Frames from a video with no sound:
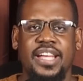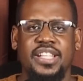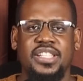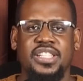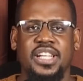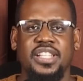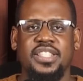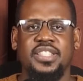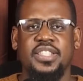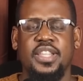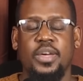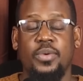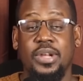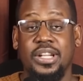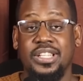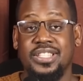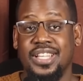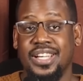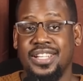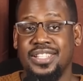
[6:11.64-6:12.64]
high chance they
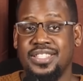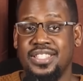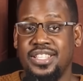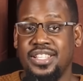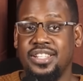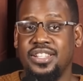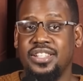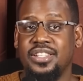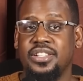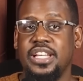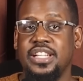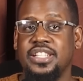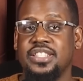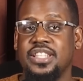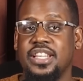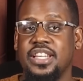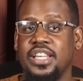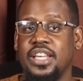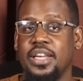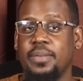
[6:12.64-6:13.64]
will succeed in
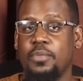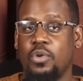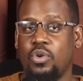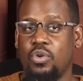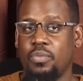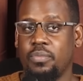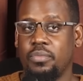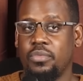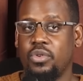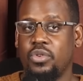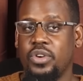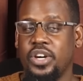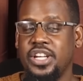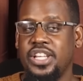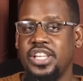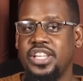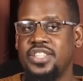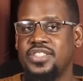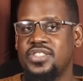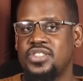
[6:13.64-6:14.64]
sending him home.
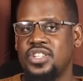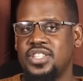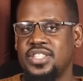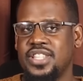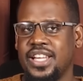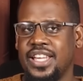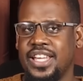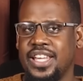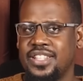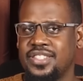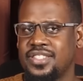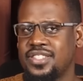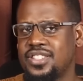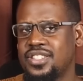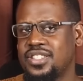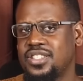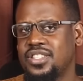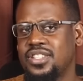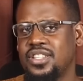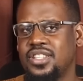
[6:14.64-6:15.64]
Already history is
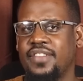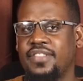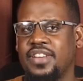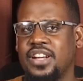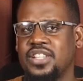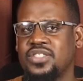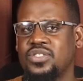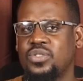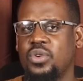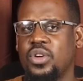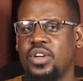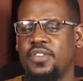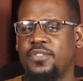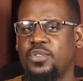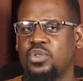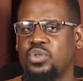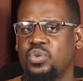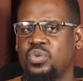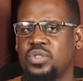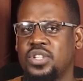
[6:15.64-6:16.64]
against governors going
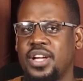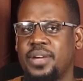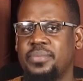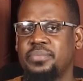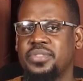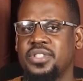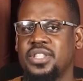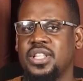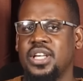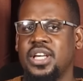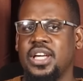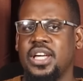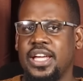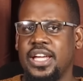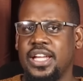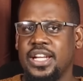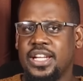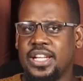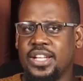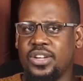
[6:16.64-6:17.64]
for two terms,
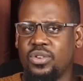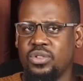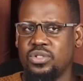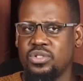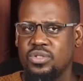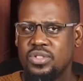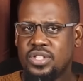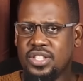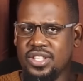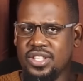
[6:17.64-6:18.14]
and also